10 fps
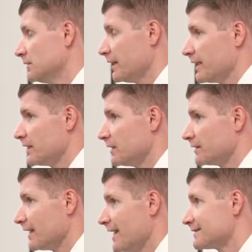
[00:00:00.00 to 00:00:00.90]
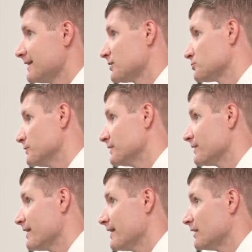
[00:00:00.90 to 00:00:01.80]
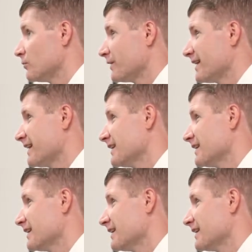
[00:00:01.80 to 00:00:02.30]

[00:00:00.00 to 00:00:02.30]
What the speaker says: break. Okay? That's okay.